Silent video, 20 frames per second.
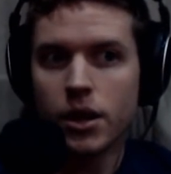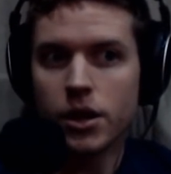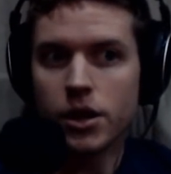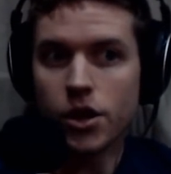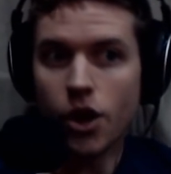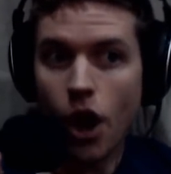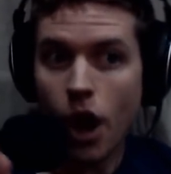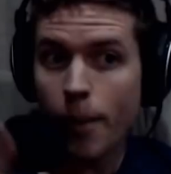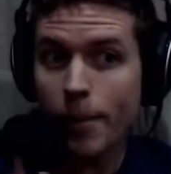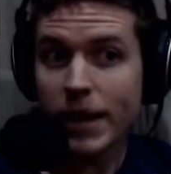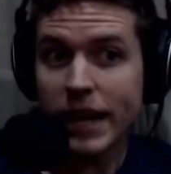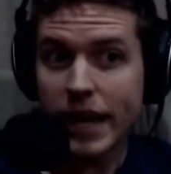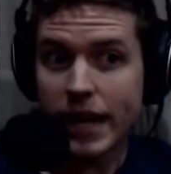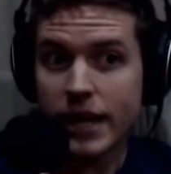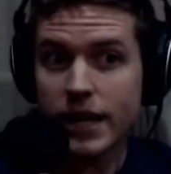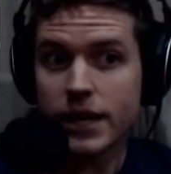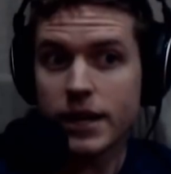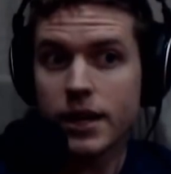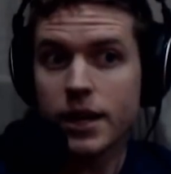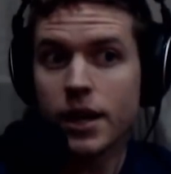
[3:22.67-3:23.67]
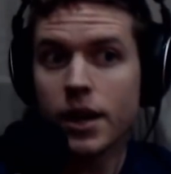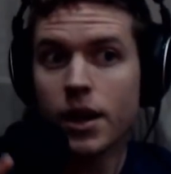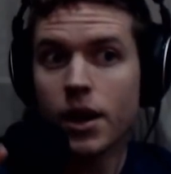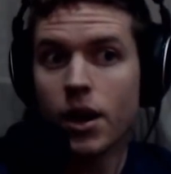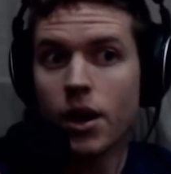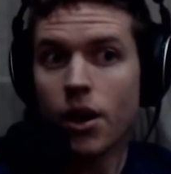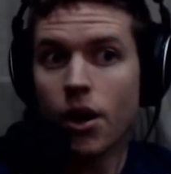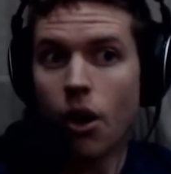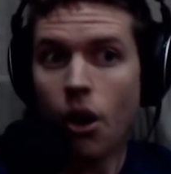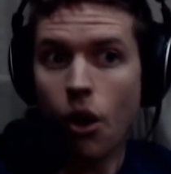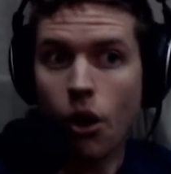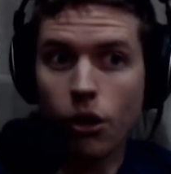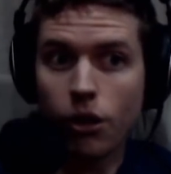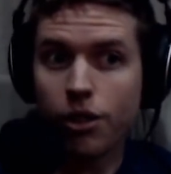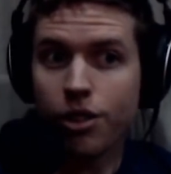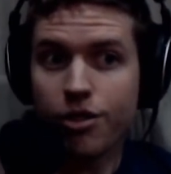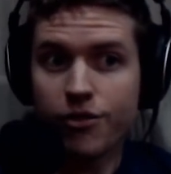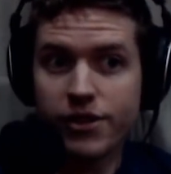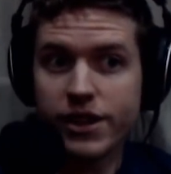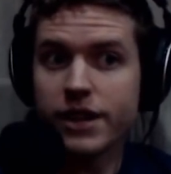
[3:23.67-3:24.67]
nominated all
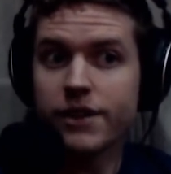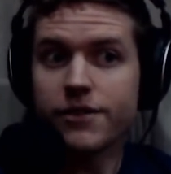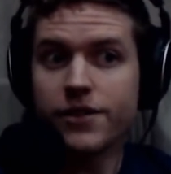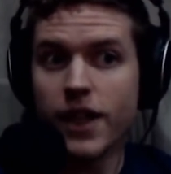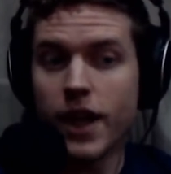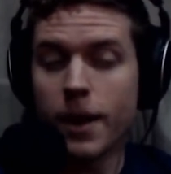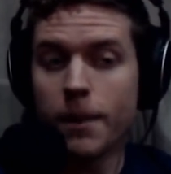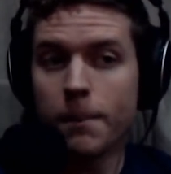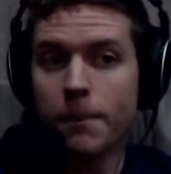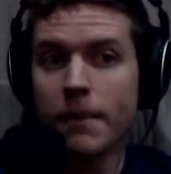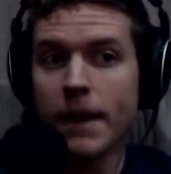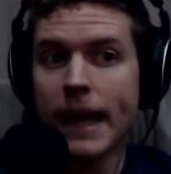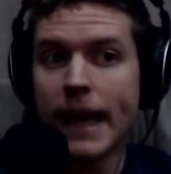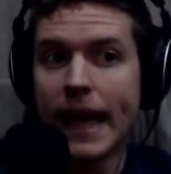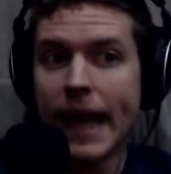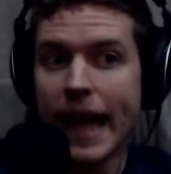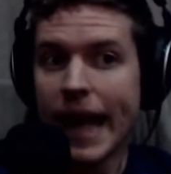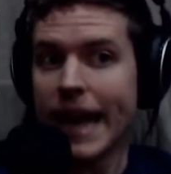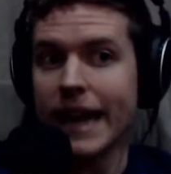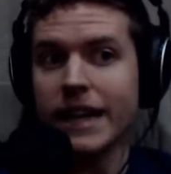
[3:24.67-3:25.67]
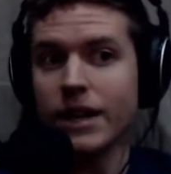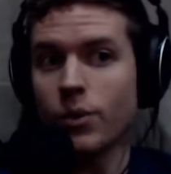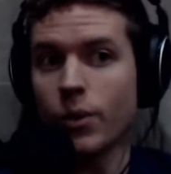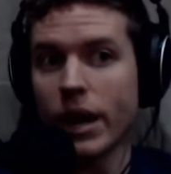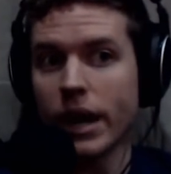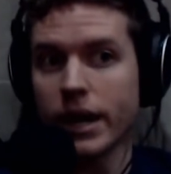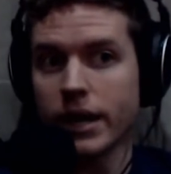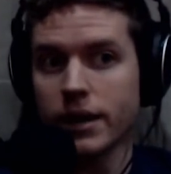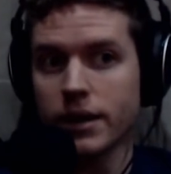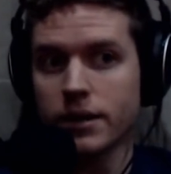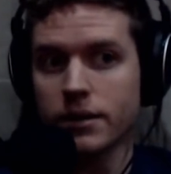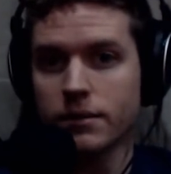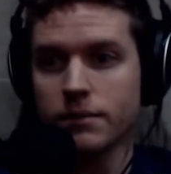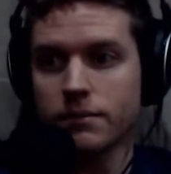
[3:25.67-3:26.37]
3 of them anyway.